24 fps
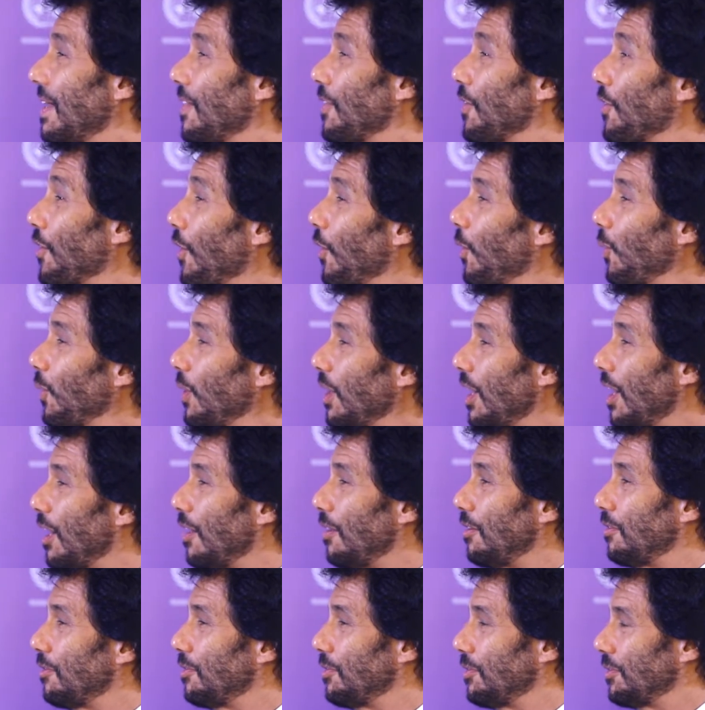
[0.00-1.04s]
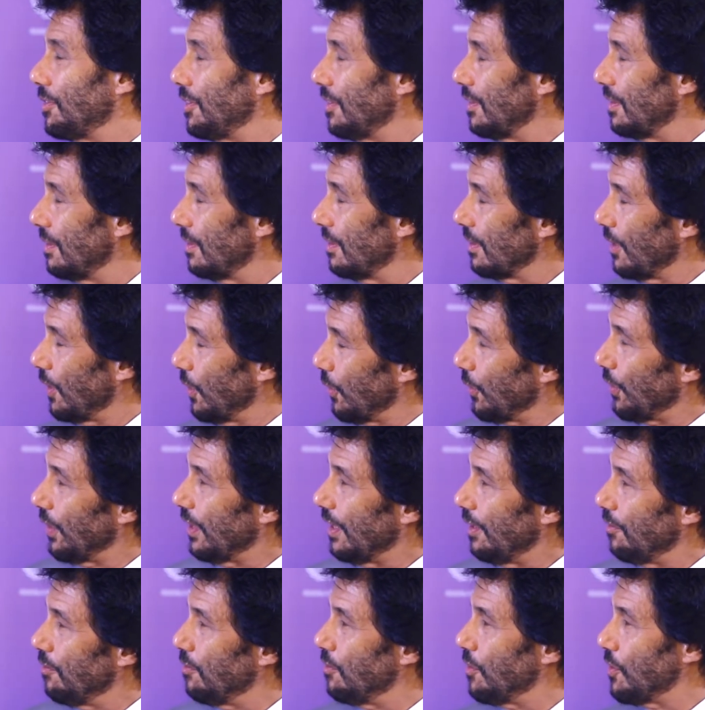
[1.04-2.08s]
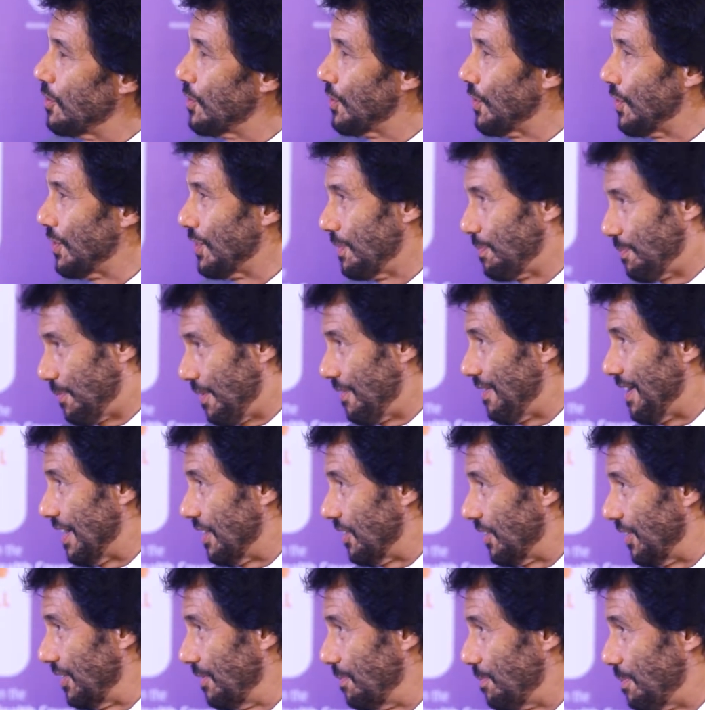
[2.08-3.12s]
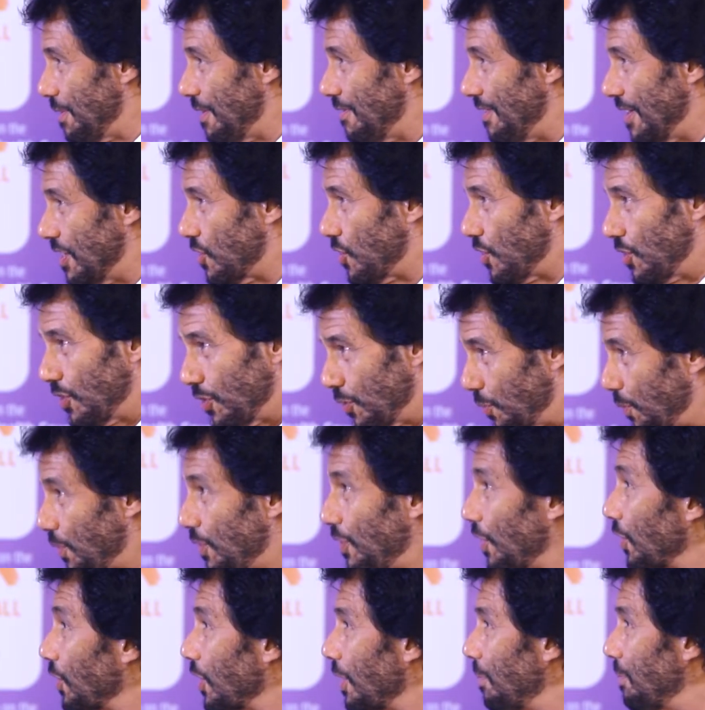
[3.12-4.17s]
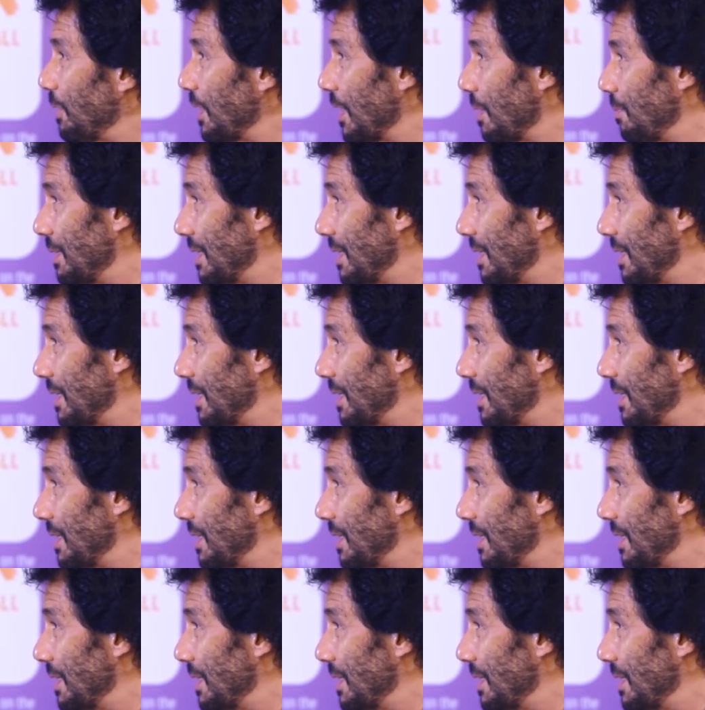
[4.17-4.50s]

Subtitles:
the role of curative versus prevention with non-communicable